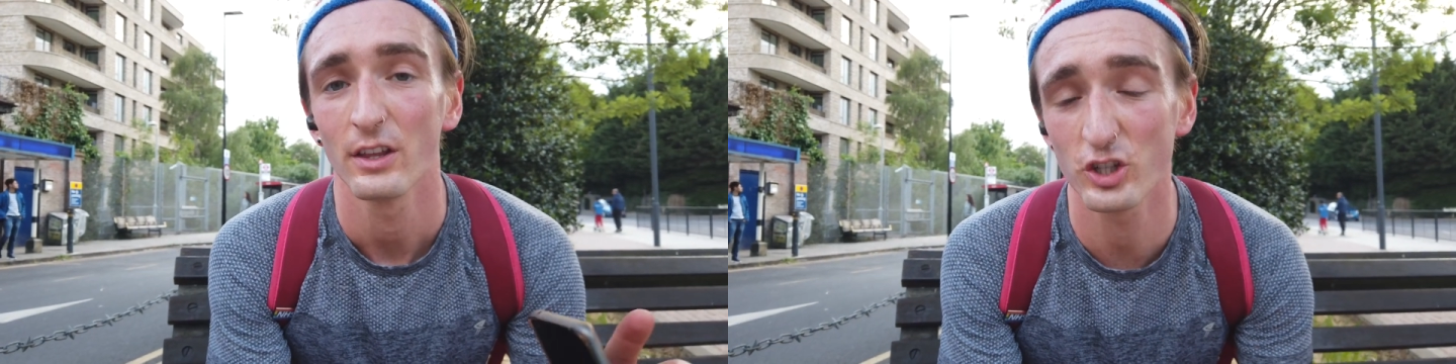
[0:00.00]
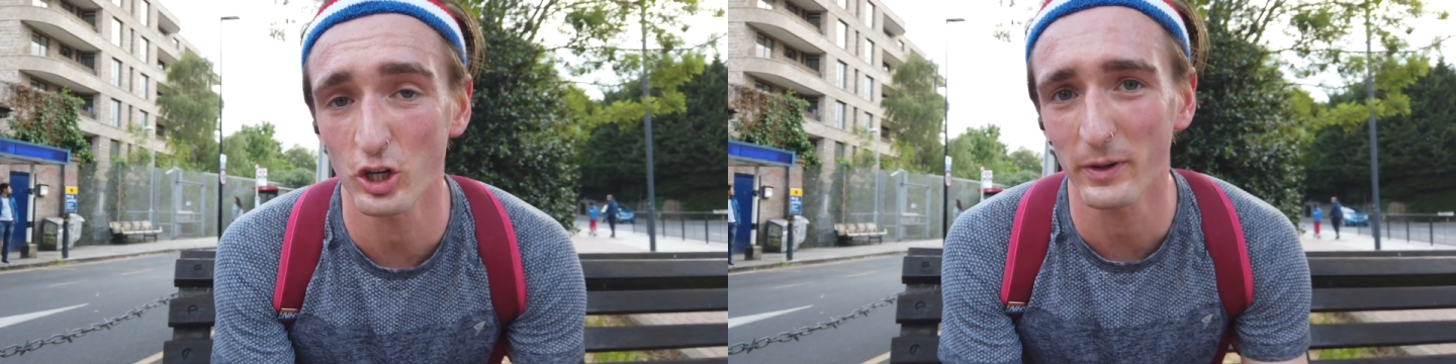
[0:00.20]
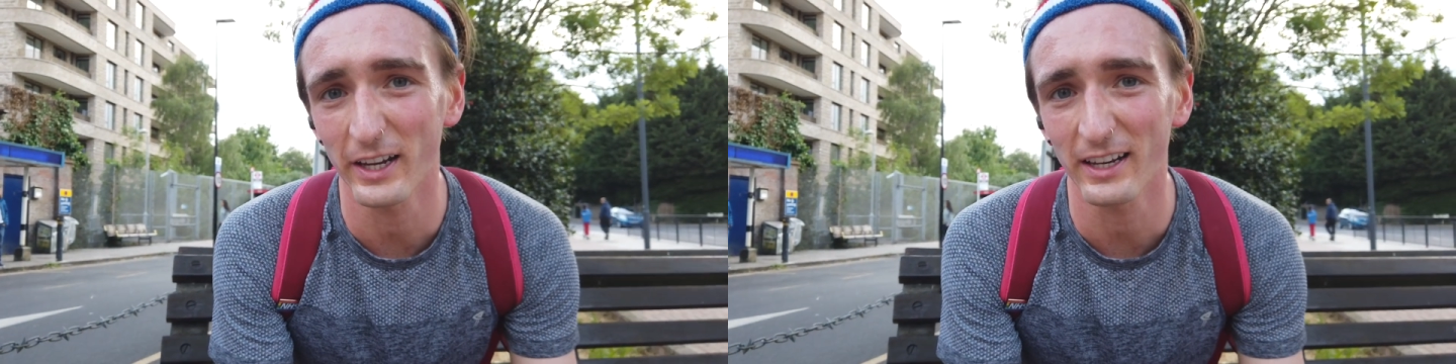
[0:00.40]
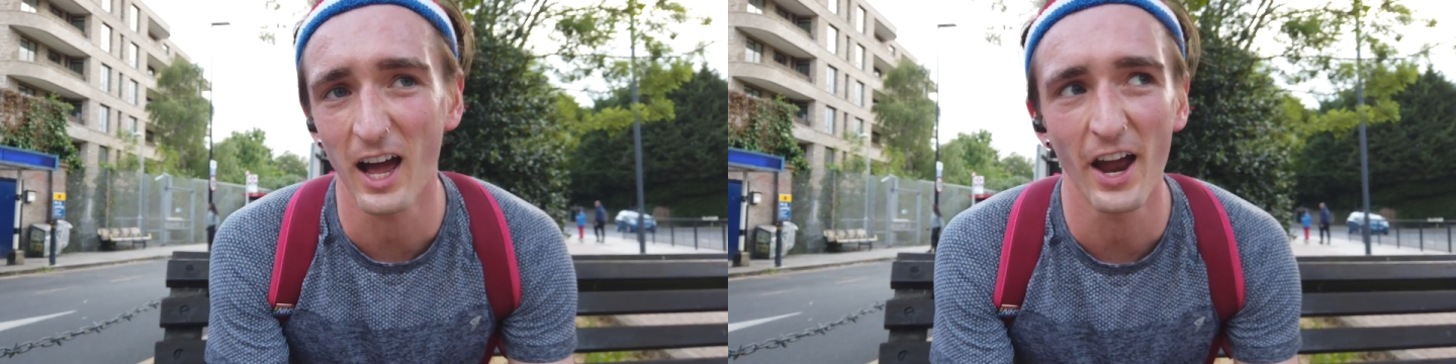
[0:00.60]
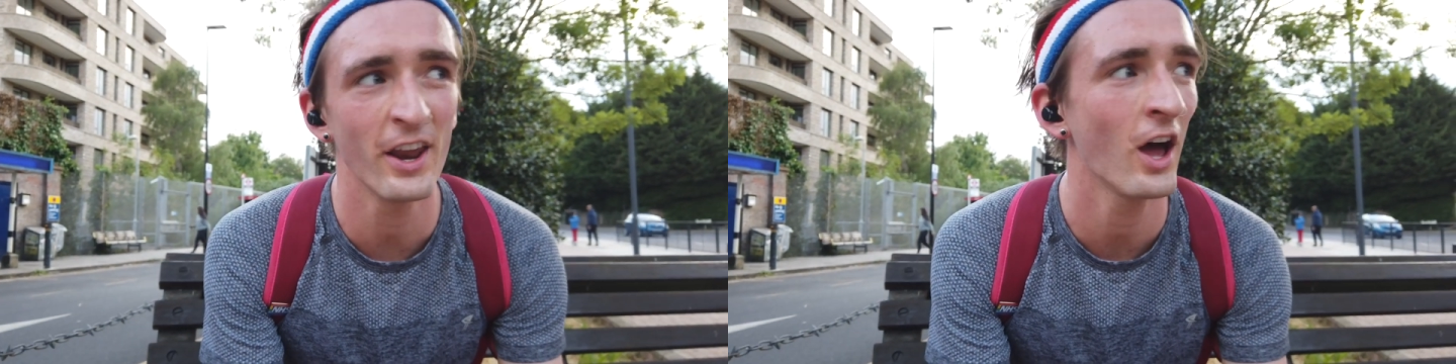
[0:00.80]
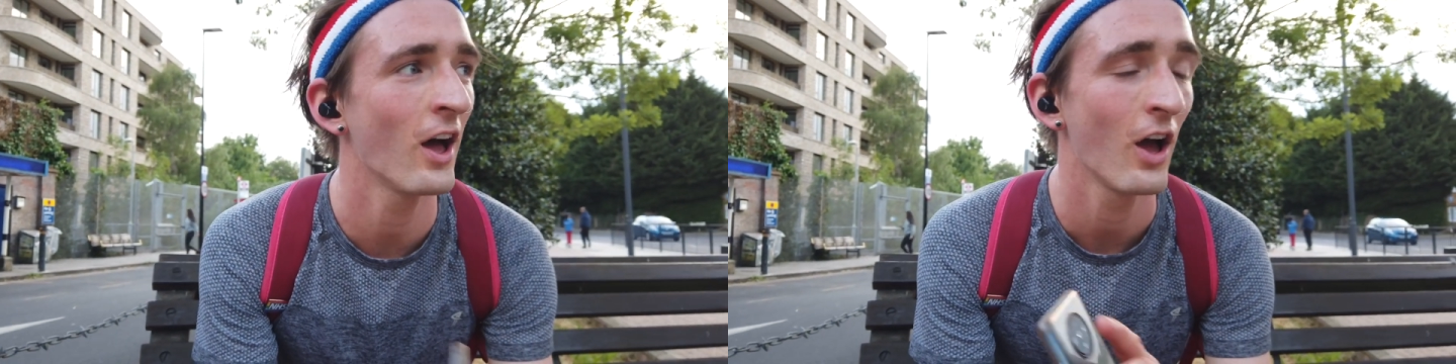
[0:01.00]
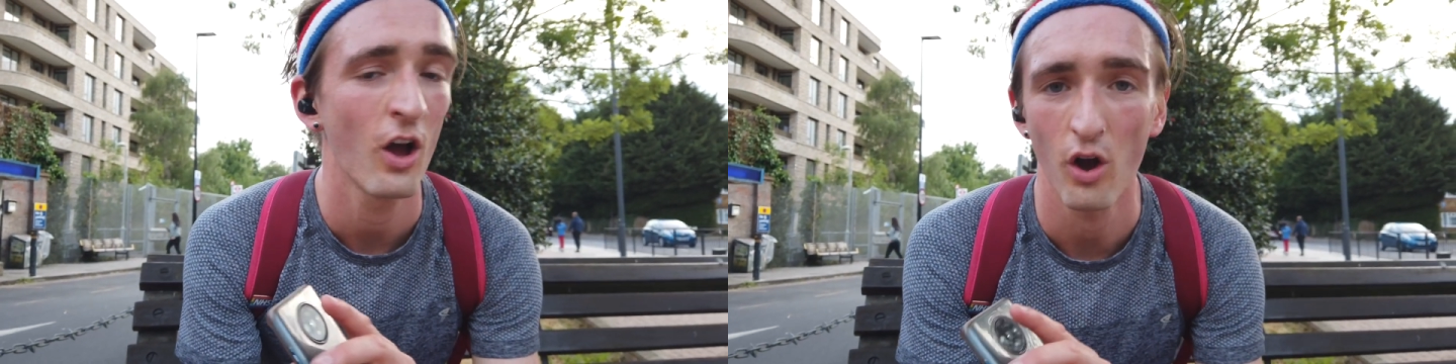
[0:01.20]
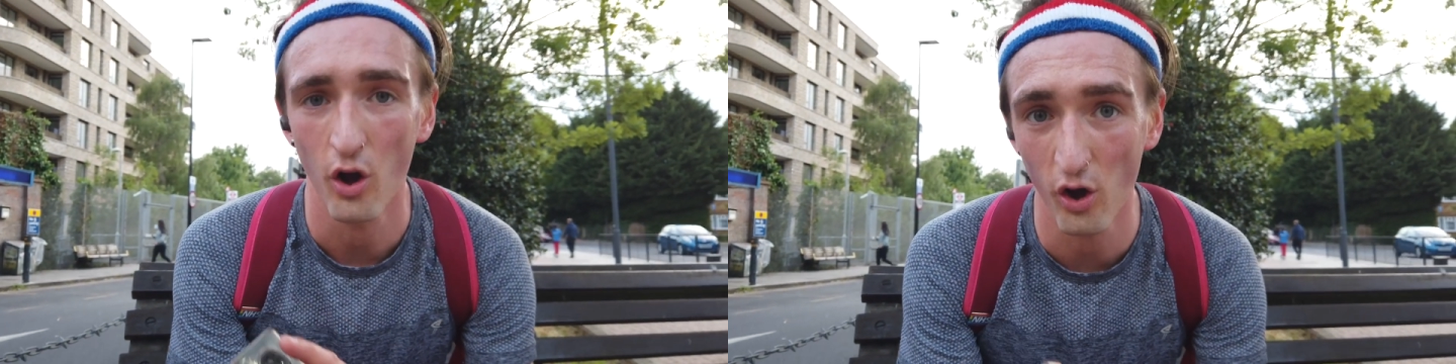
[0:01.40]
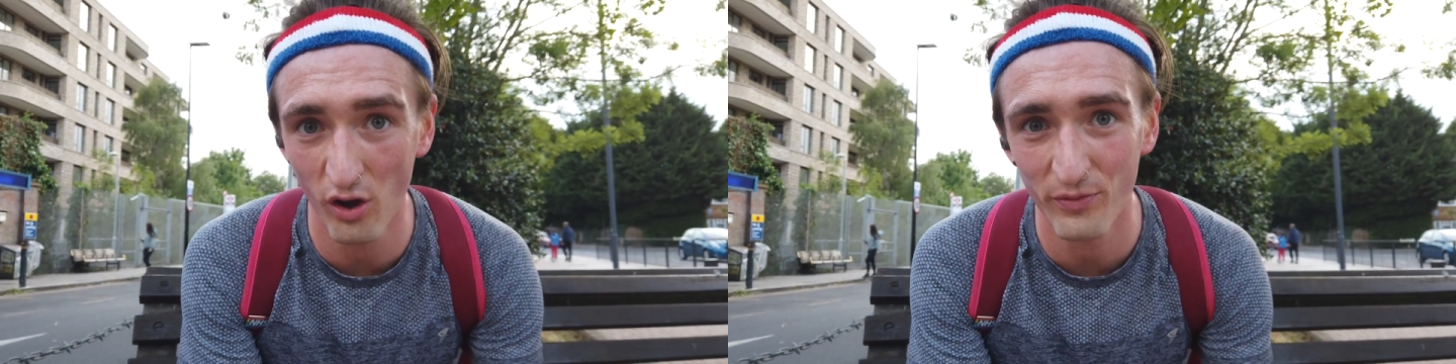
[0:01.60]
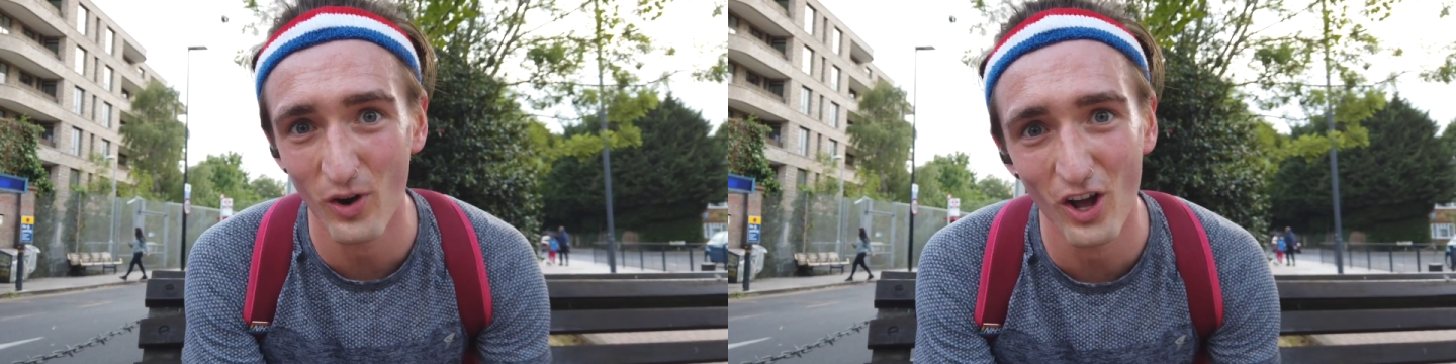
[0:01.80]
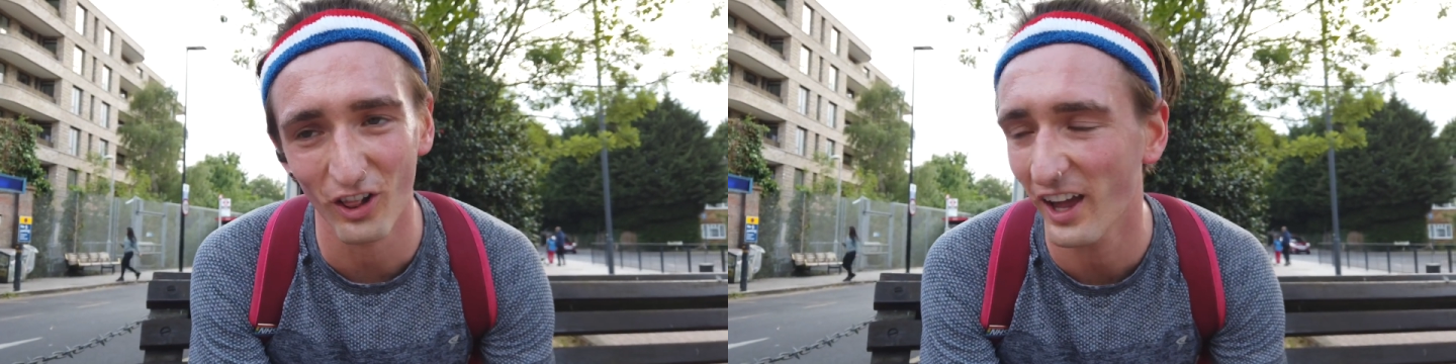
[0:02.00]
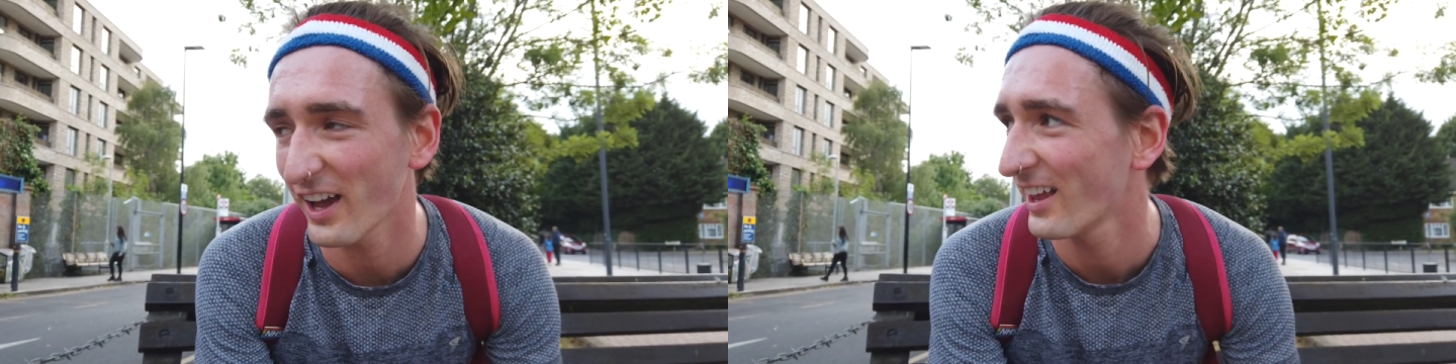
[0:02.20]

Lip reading: the Jubilee Line overall.